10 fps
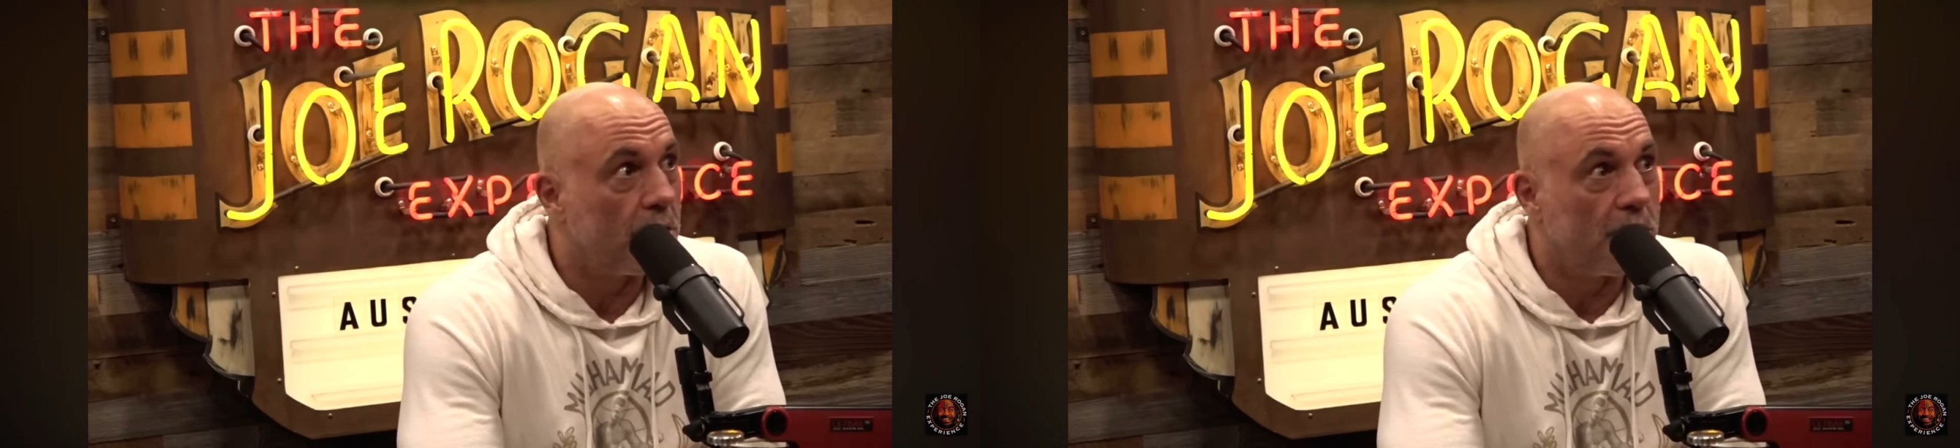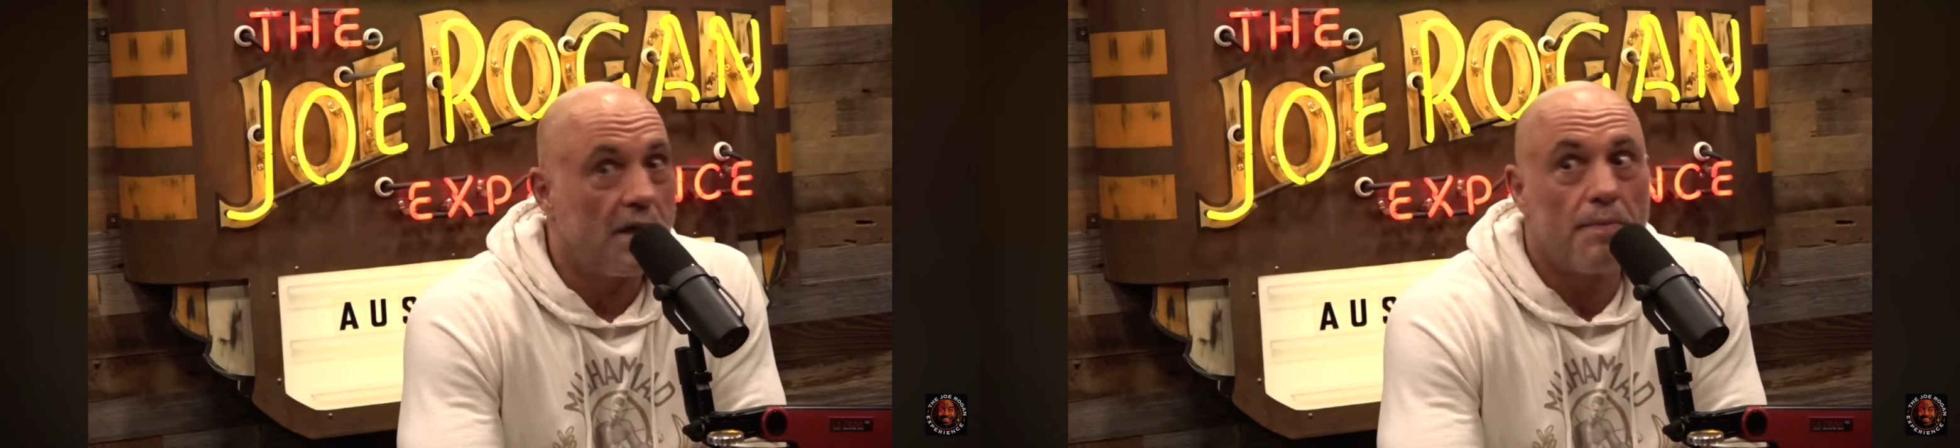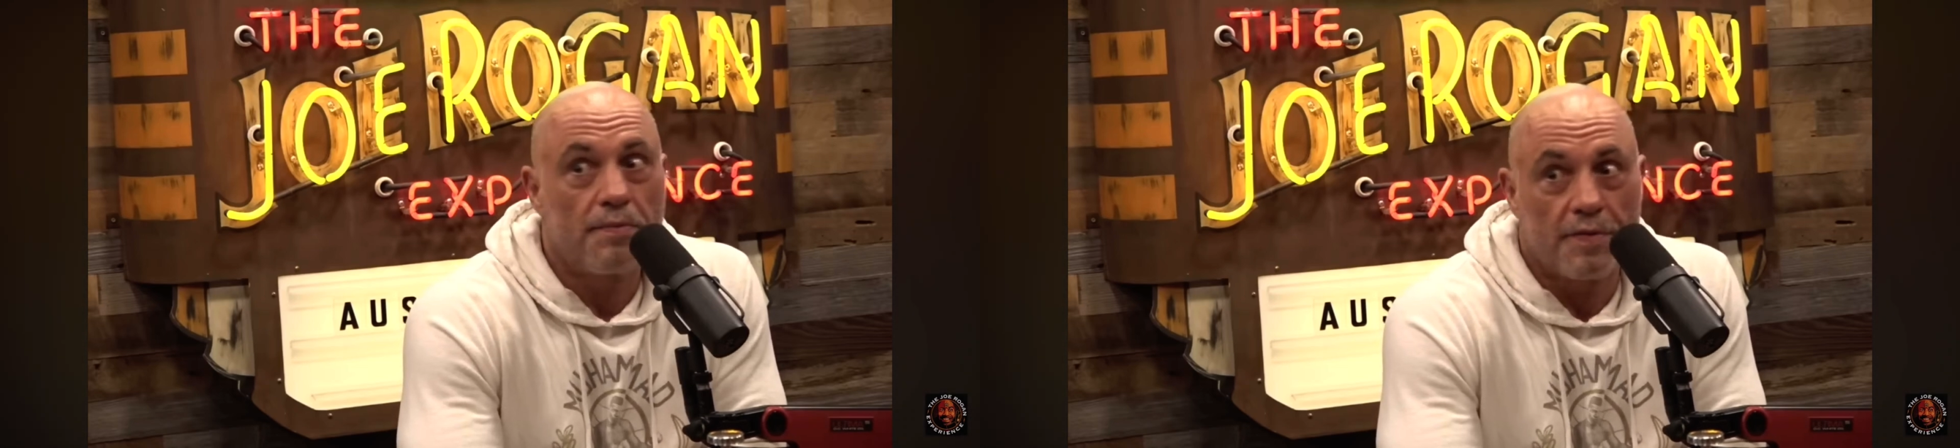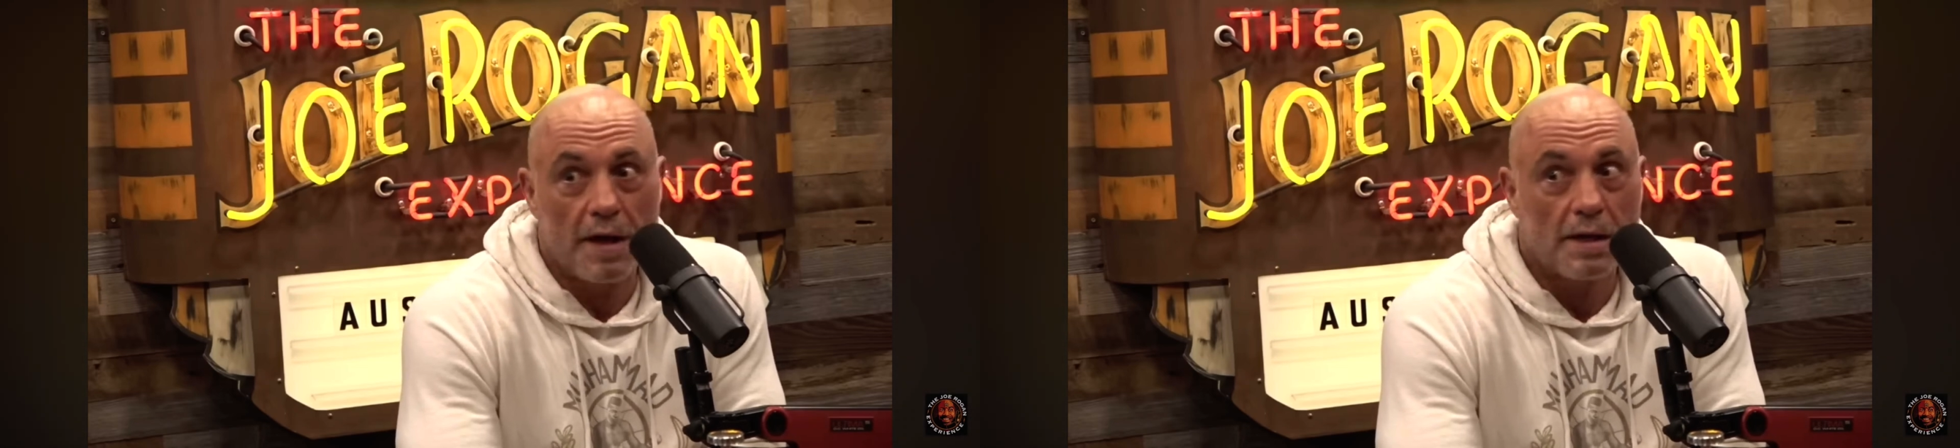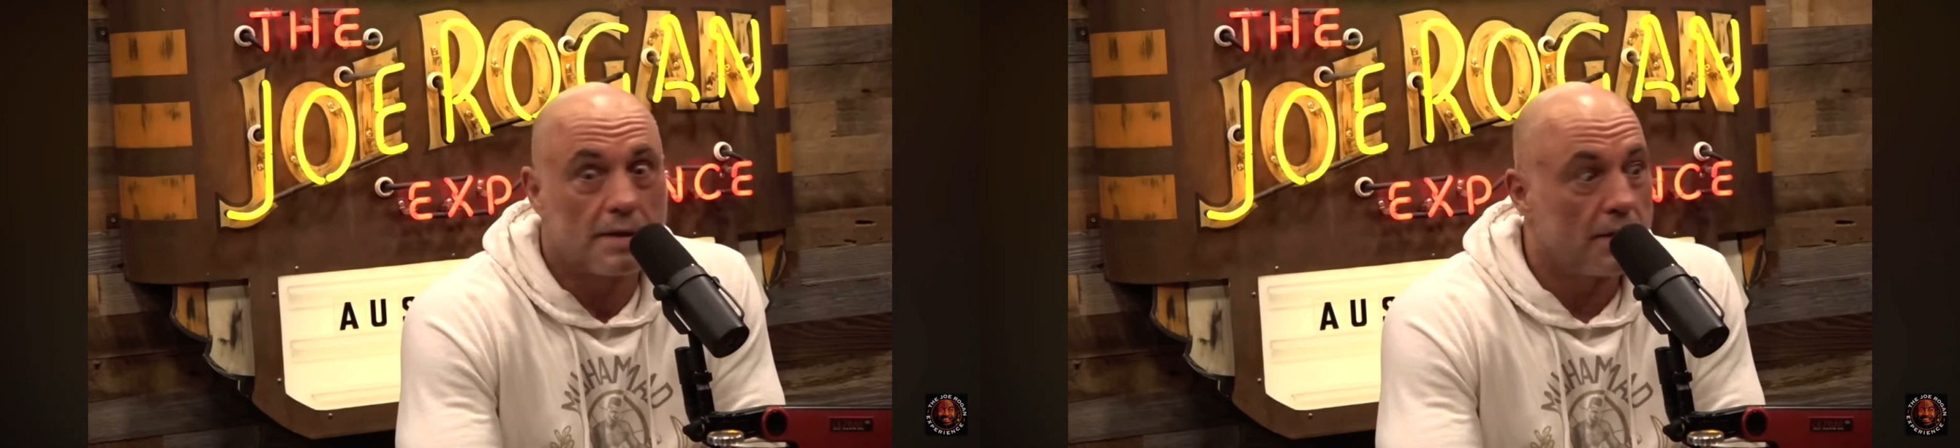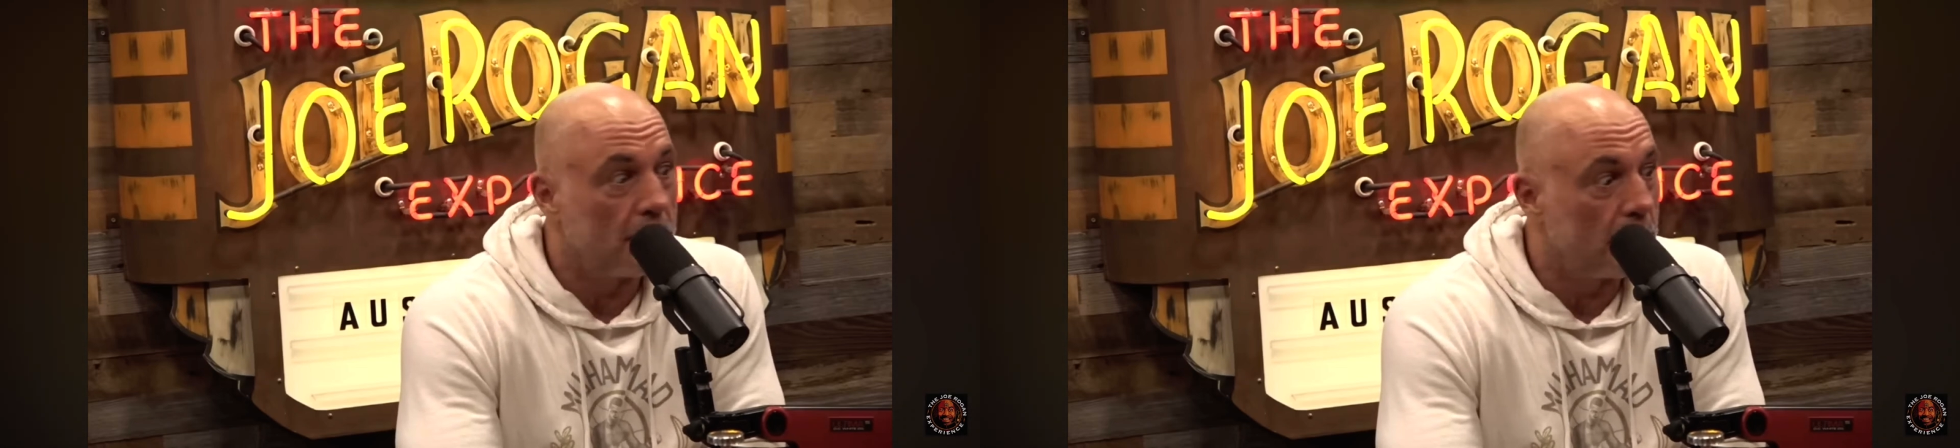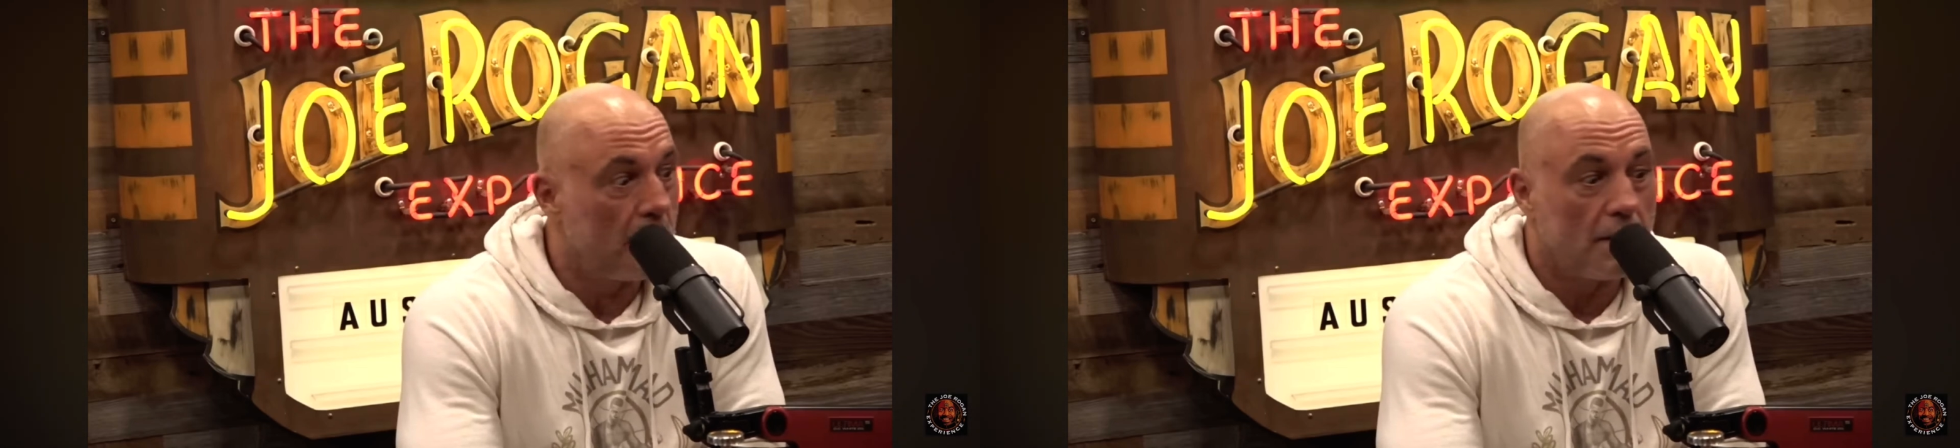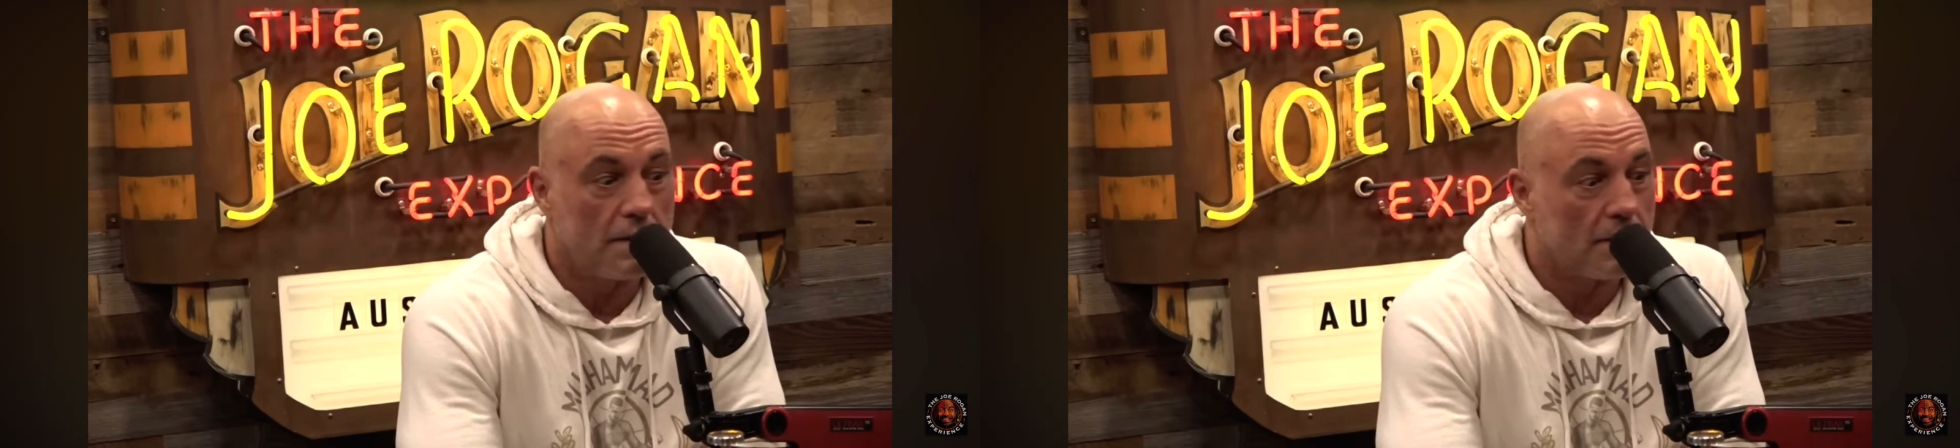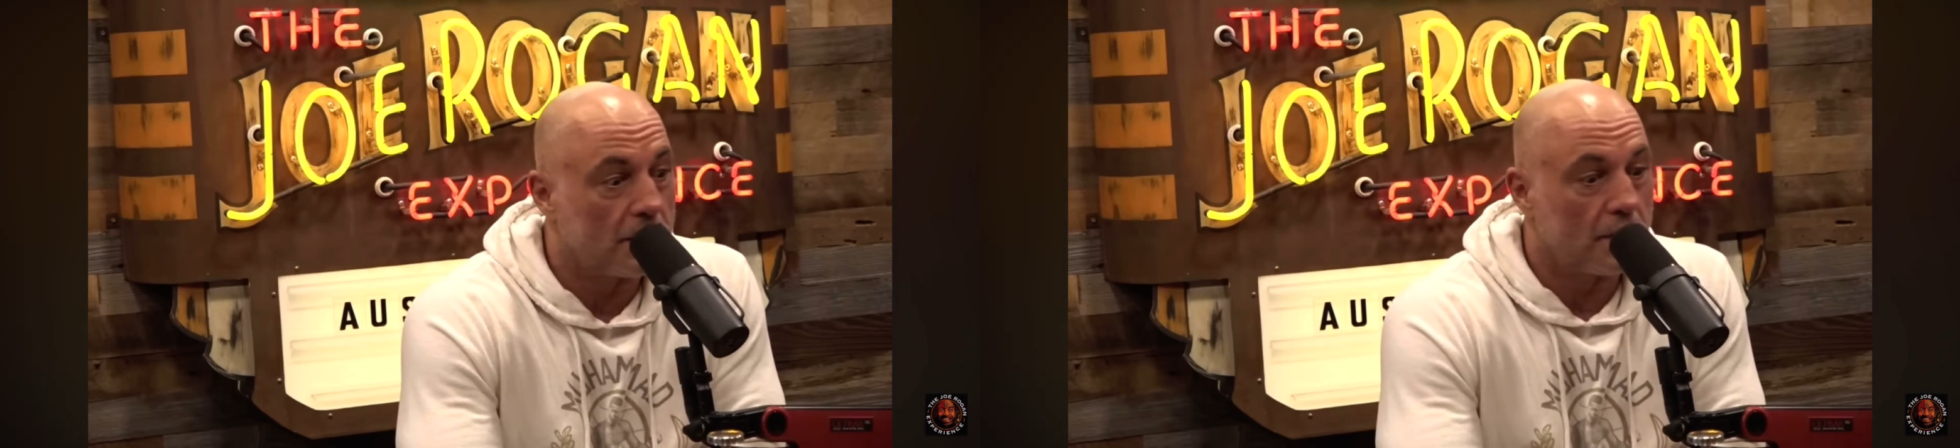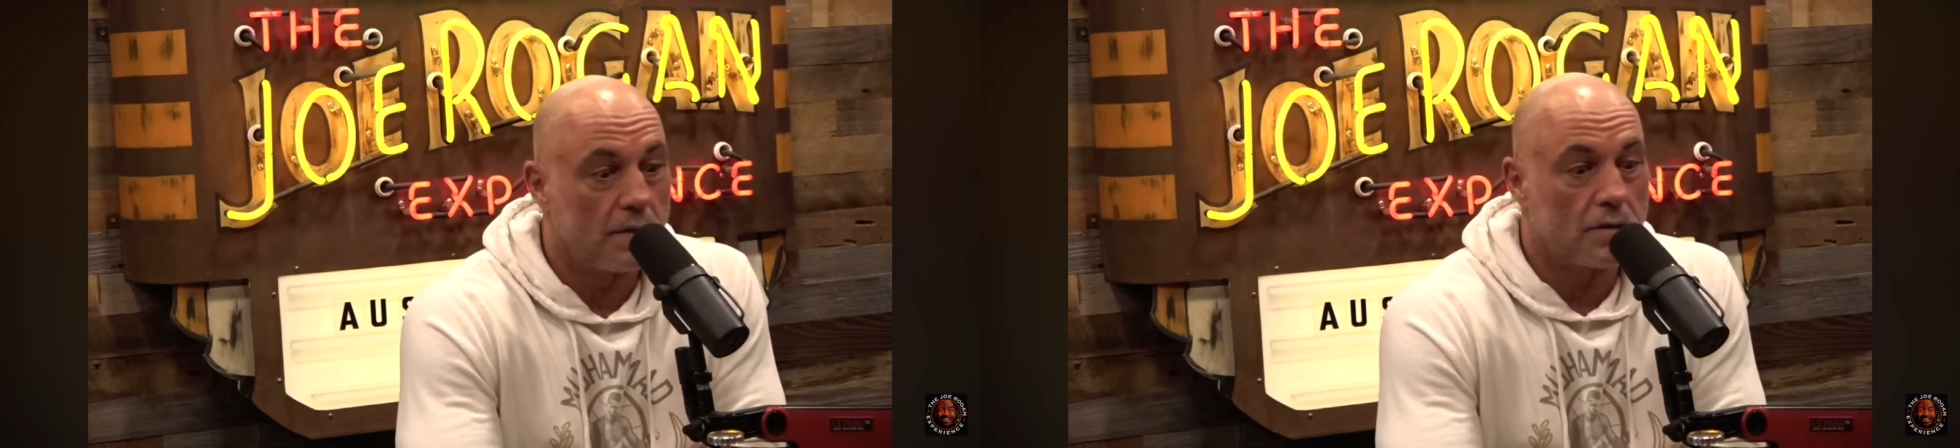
deep fakes and just